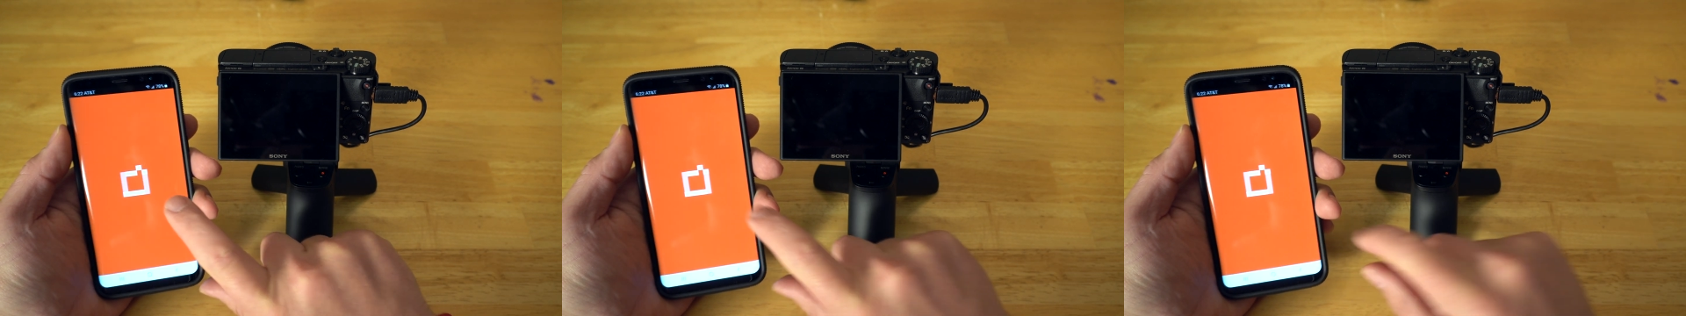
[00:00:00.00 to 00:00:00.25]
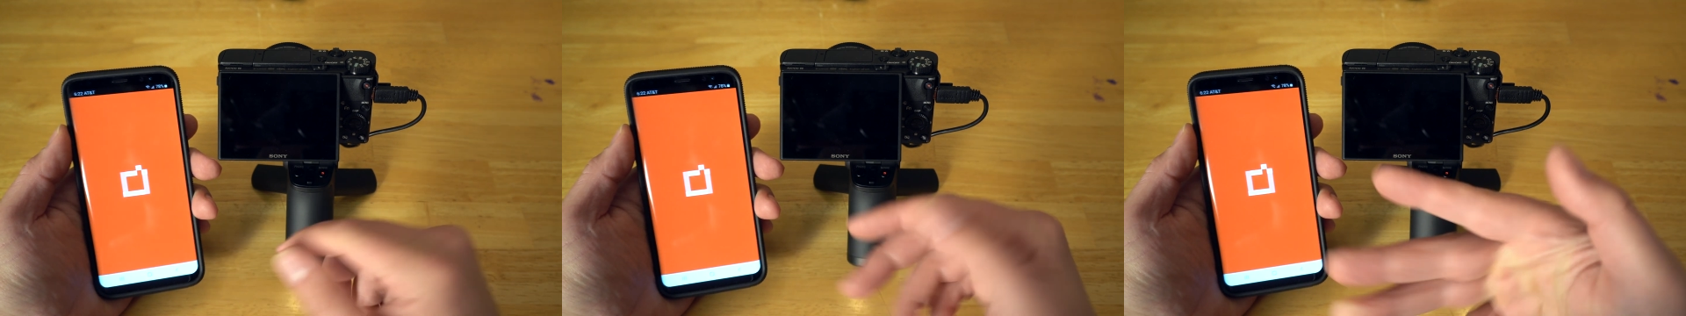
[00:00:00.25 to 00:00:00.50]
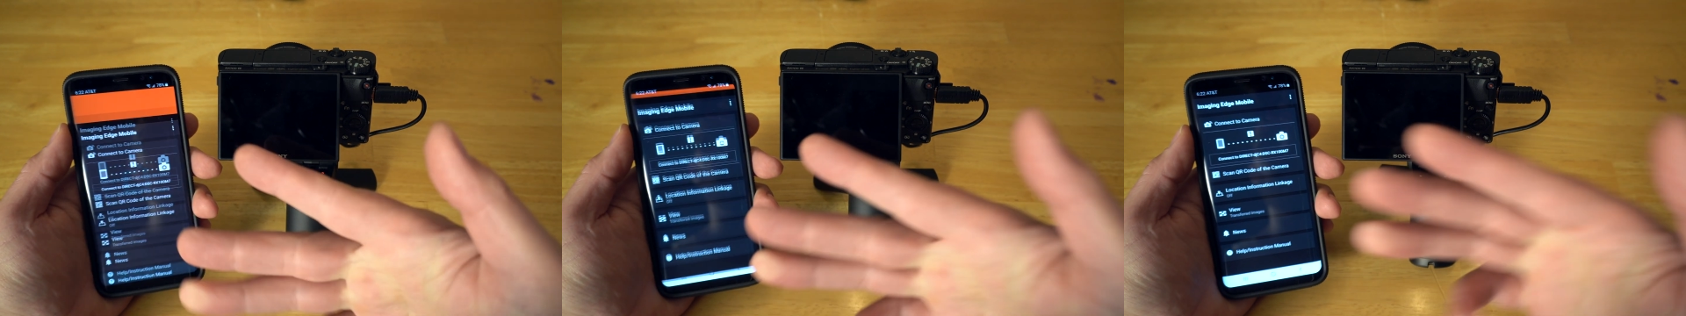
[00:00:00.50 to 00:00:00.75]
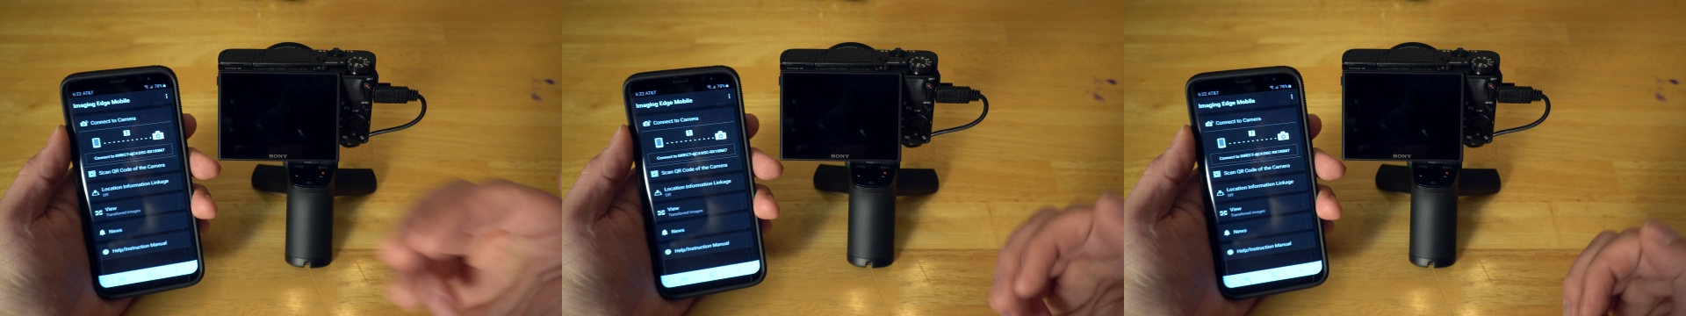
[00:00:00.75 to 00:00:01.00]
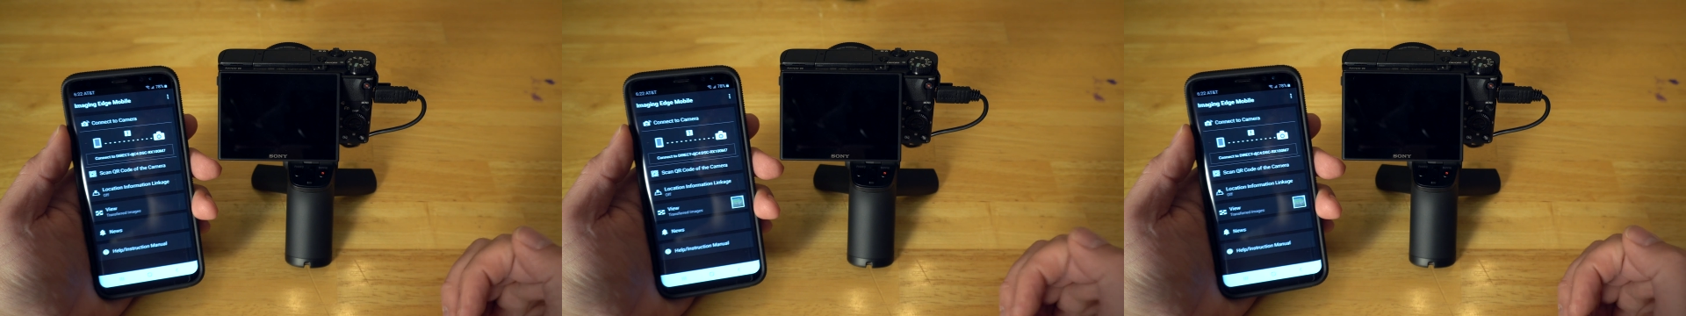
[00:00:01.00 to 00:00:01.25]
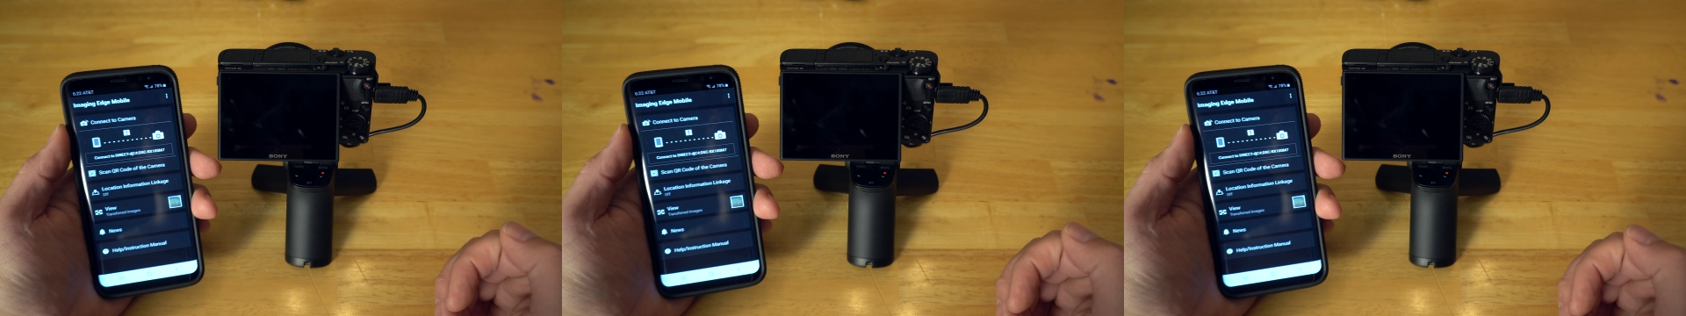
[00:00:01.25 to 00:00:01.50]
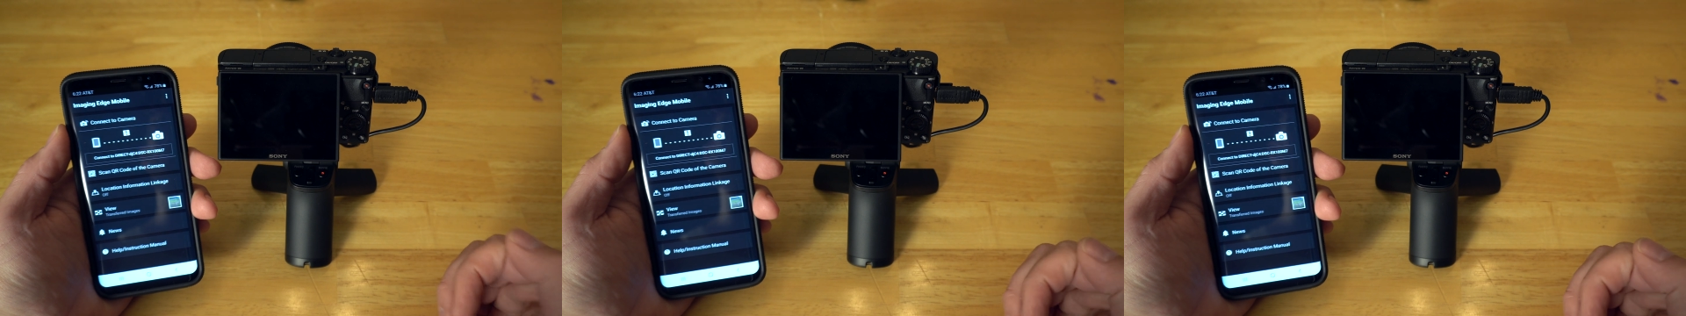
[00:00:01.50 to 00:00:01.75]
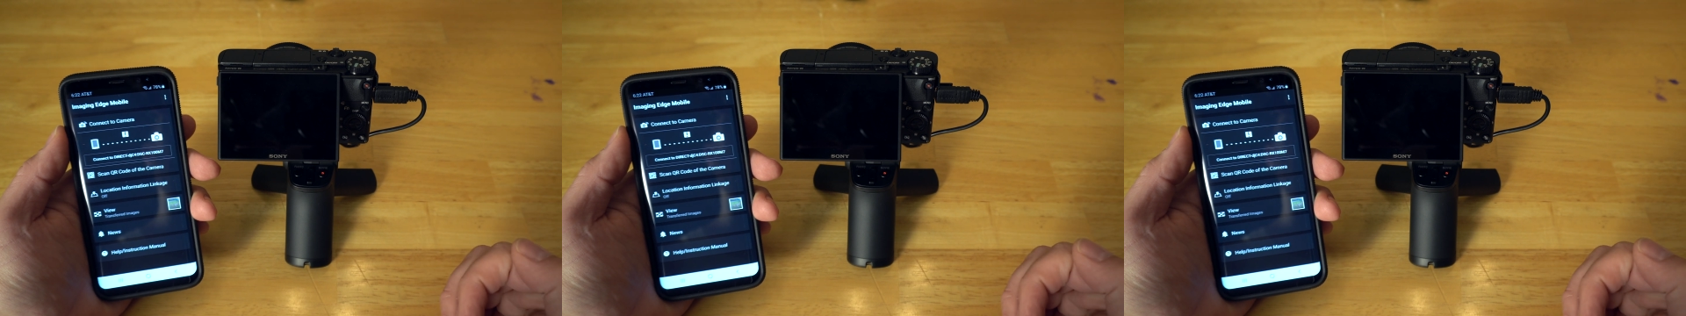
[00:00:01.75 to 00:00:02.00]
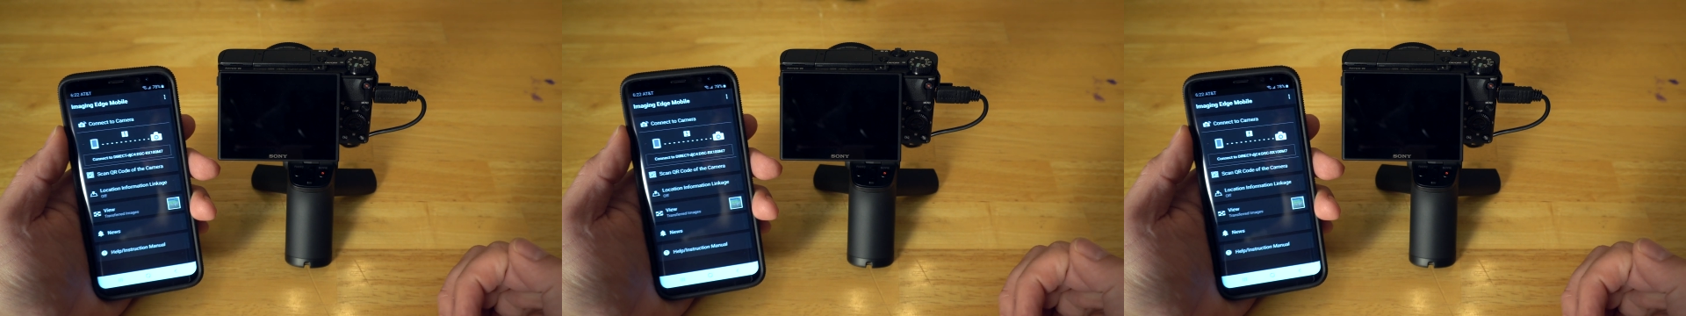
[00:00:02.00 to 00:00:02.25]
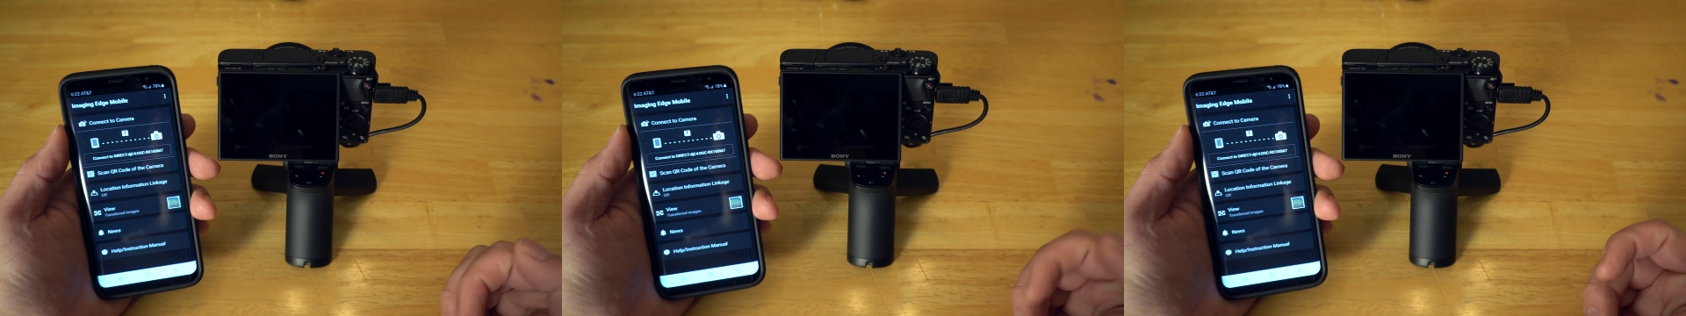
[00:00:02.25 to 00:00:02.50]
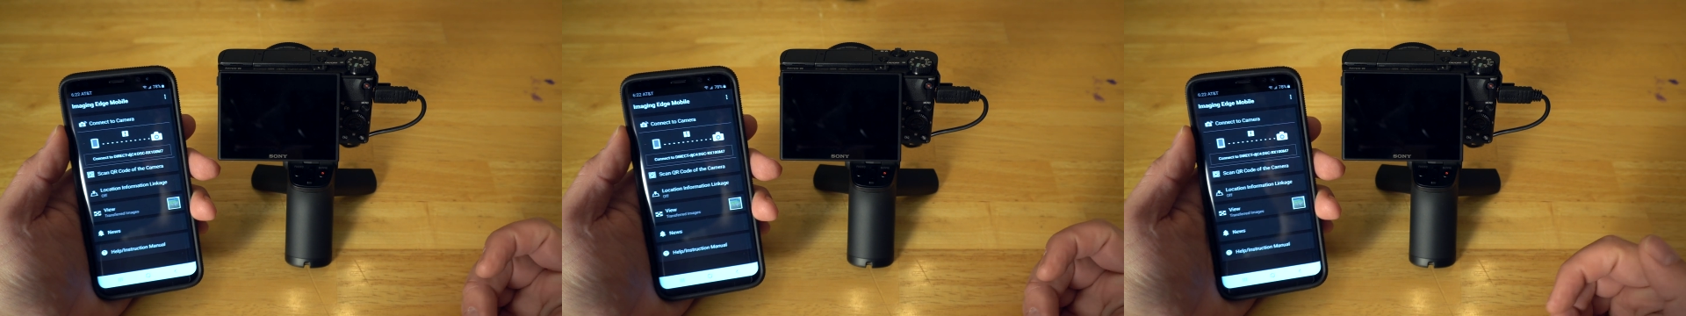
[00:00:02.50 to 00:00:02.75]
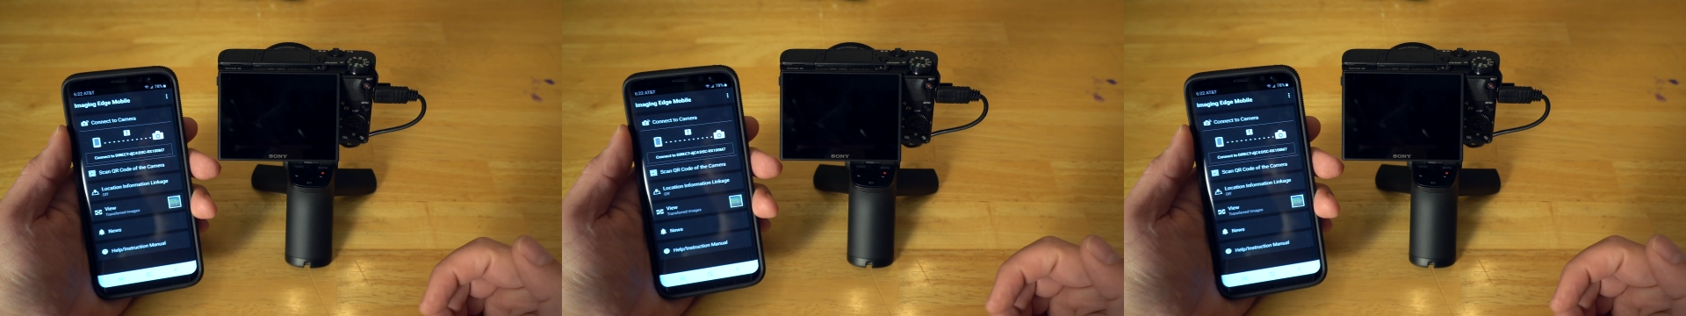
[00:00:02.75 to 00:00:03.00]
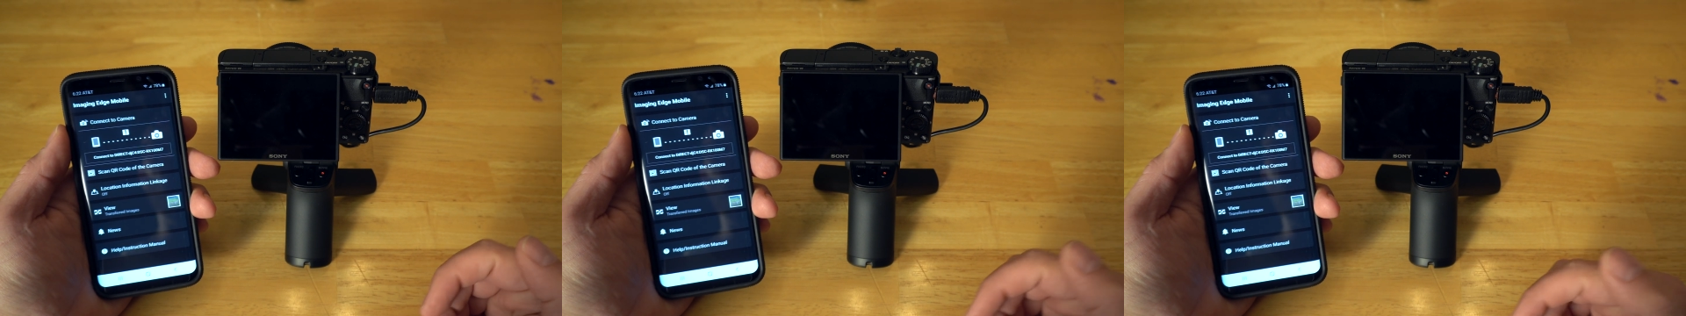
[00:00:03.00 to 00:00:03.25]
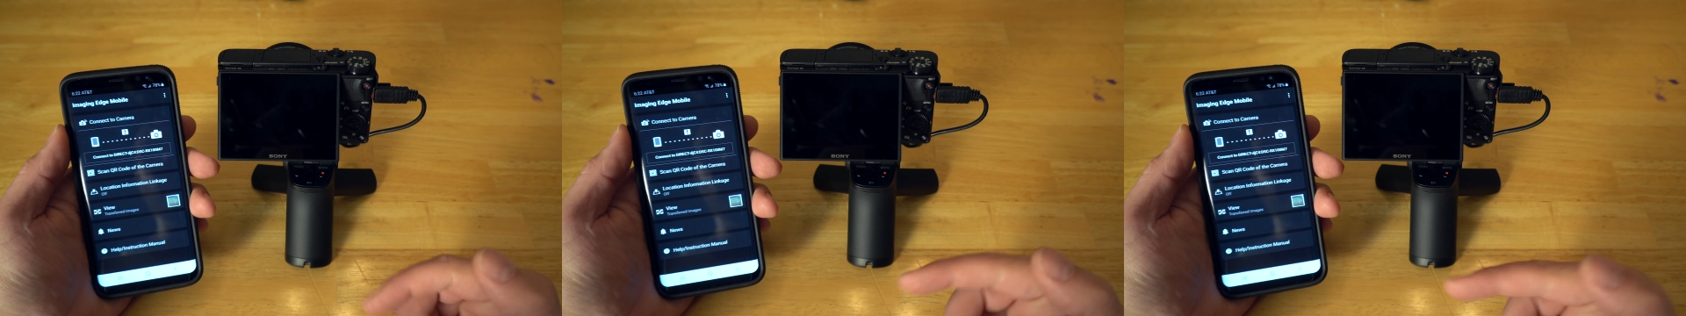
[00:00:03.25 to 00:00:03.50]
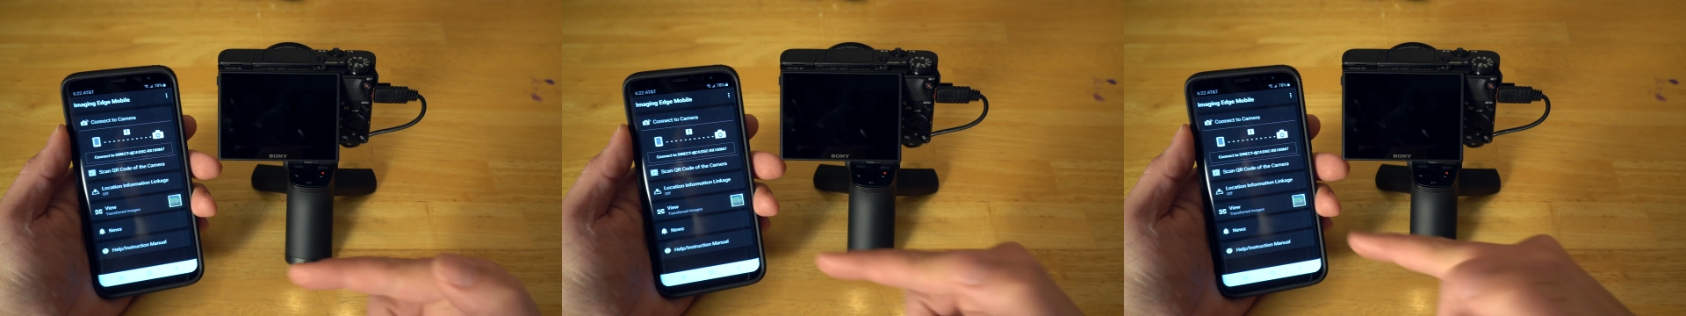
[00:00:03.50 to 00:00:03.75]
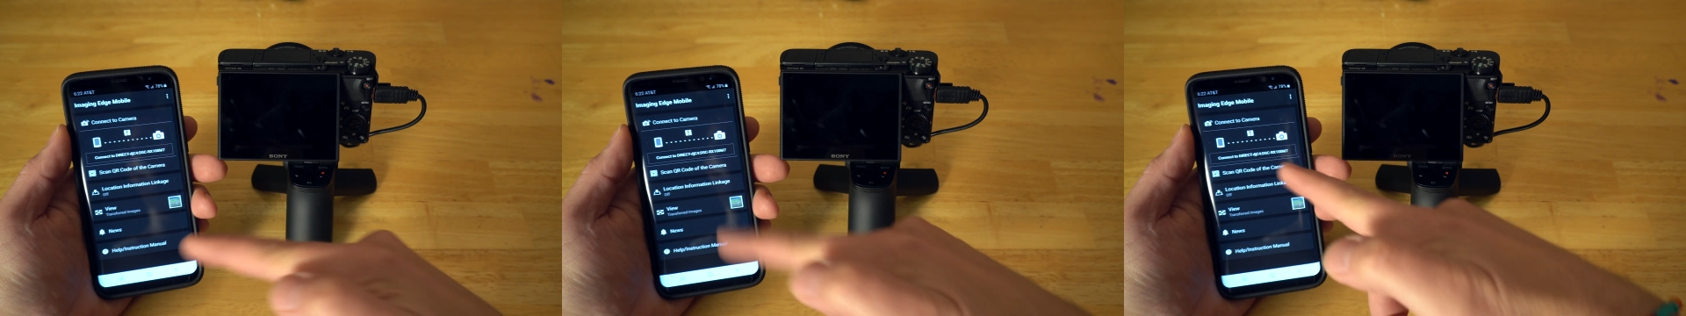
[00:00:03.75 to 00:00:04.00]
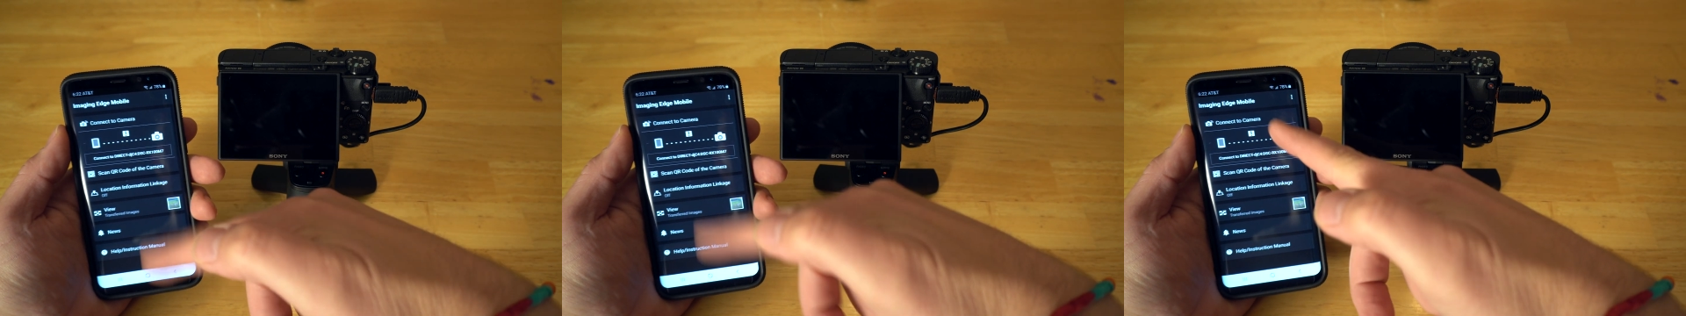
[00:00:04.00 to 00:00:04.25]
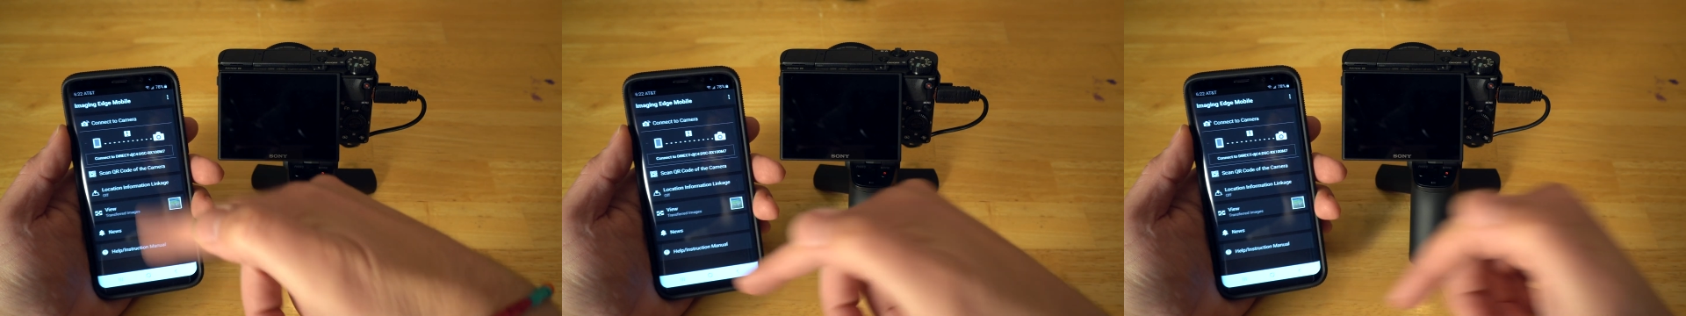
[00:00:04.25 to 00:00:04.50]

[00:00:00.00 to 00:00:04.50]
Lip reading: [unreadable: no face in view]